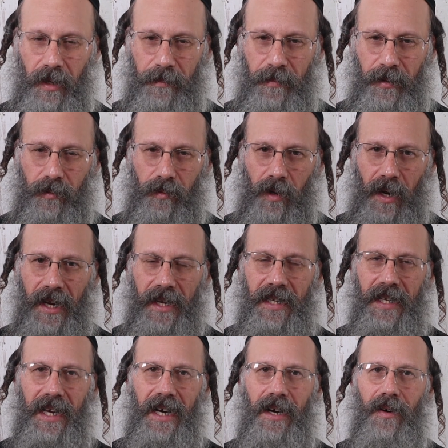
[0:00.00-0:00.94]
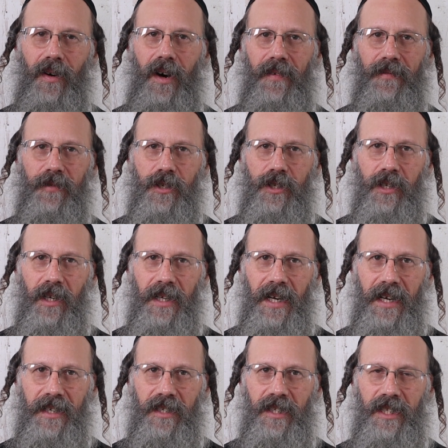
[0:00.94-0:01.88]
But right now, I've just got
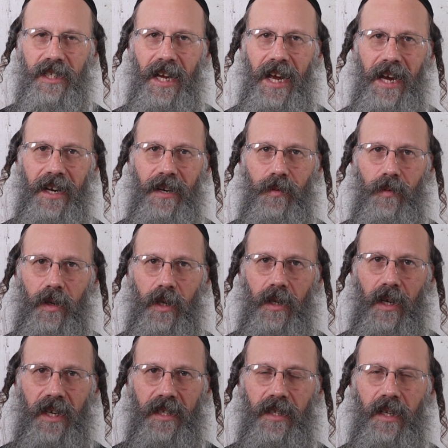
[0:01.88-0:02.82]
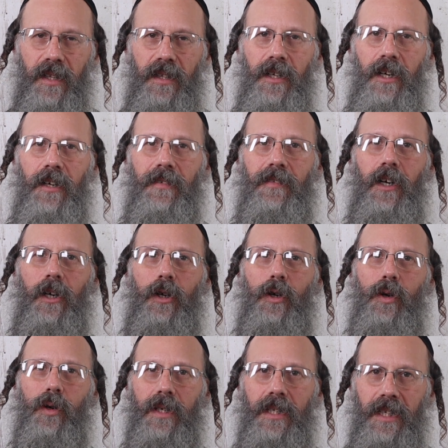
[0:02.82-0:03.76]
to understand and realize that I've got
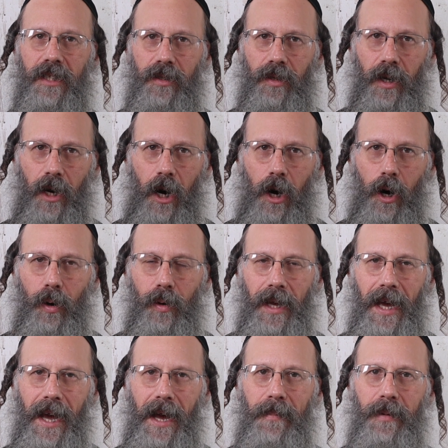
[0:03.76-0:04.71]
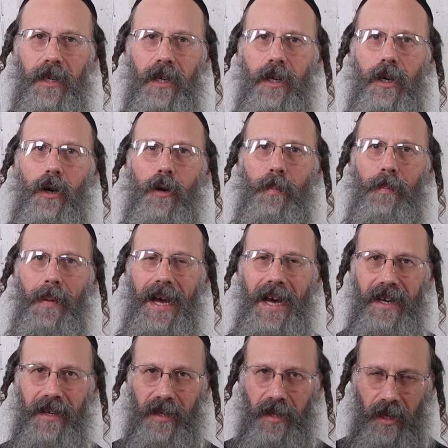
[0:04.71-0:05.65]
hooked into an old habit, an old
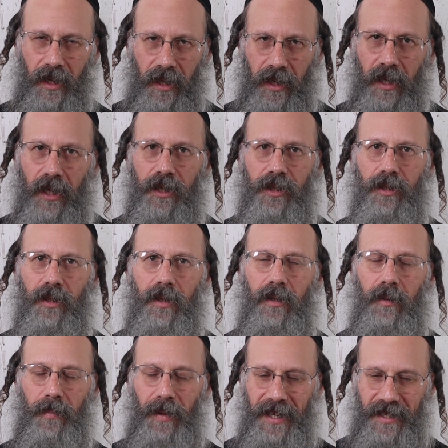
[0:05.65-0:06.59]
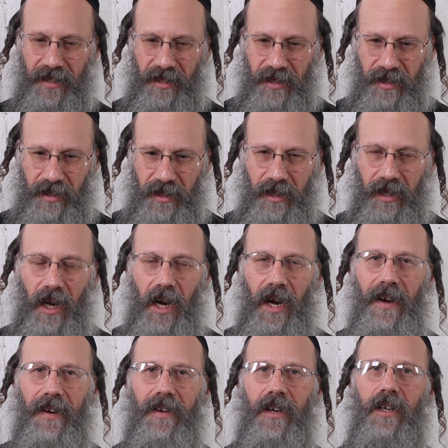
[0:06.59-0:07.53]
pattern. Neuroplasticity,
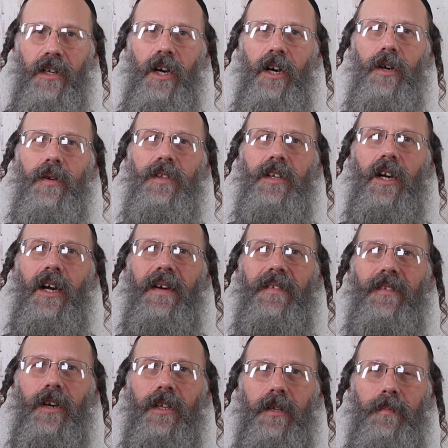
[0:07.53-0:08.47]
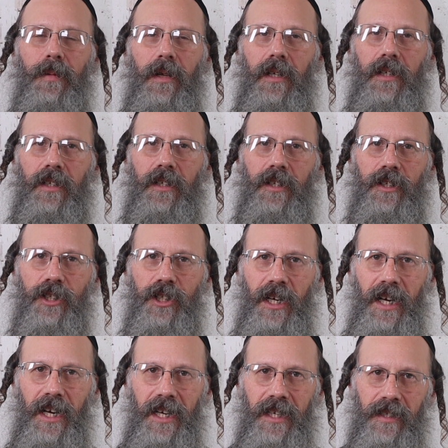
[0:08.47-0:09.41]
I know that I've got the ability to
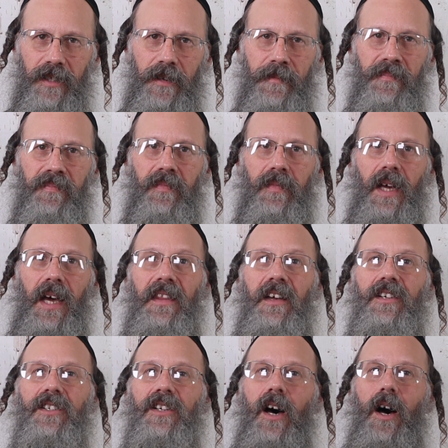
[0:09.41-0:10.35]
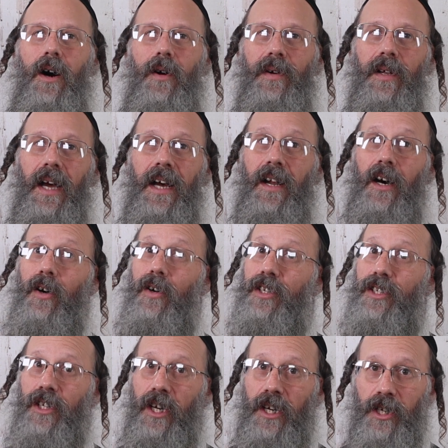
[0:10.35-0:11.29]
change. And I
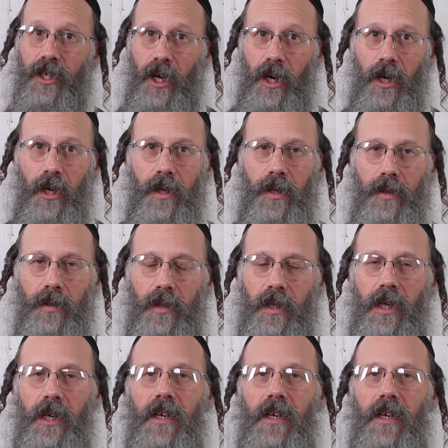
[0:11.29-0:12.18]
also know